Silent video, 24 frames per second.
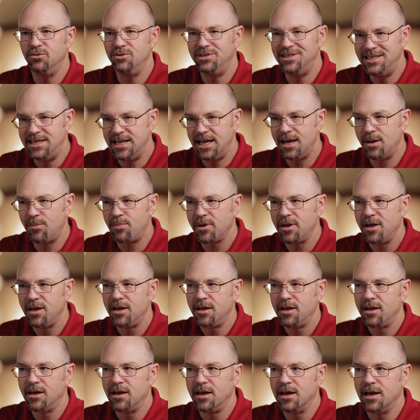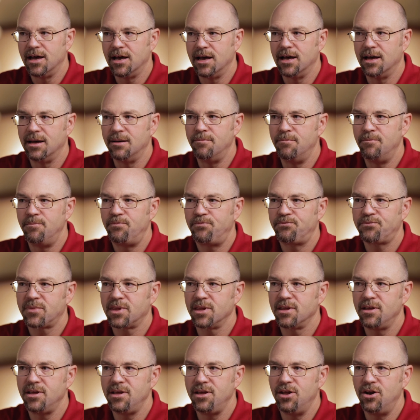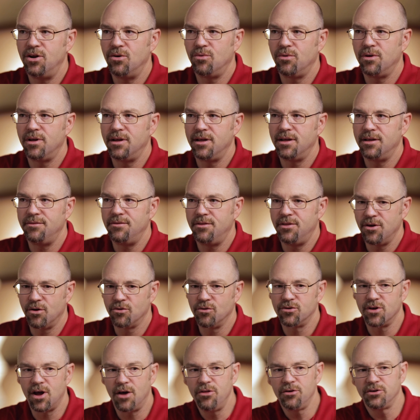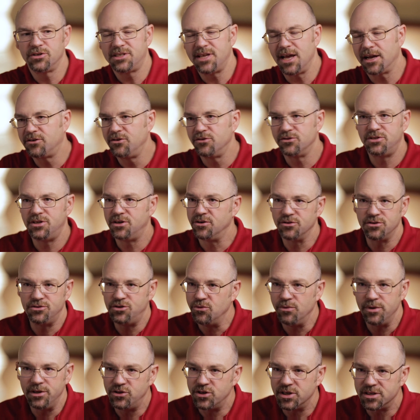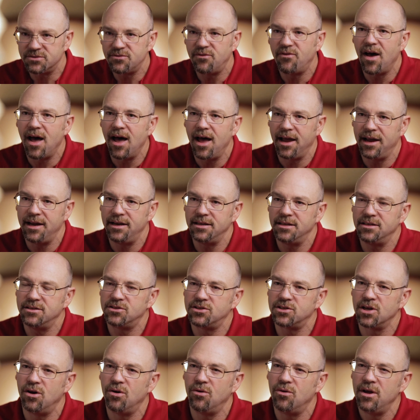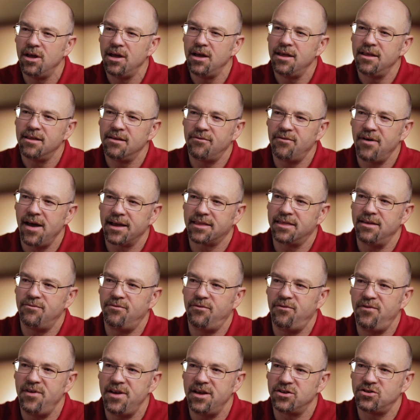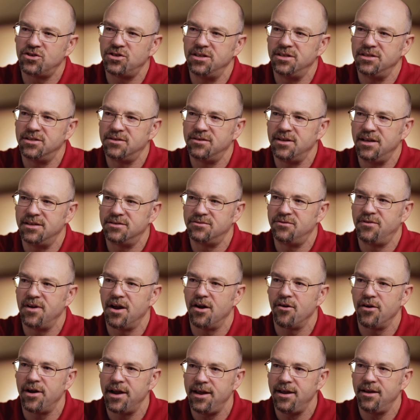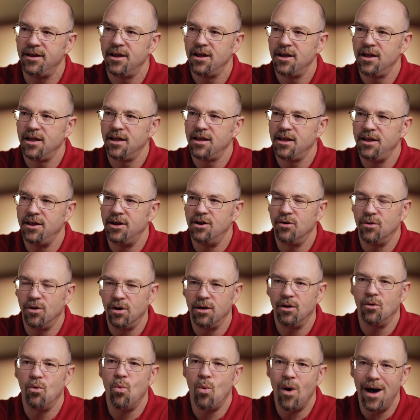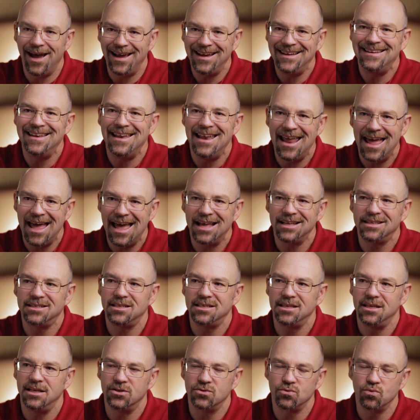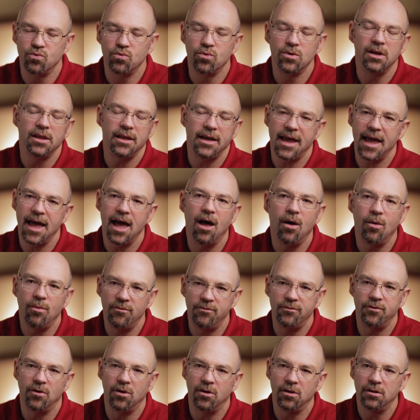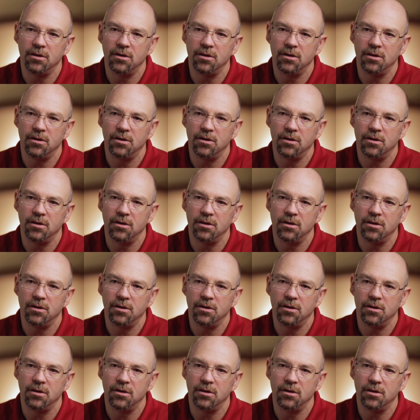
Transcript: dip, there are other sectors that are doing just fine. And so the fact that Fish is very, a wide net is really helpful.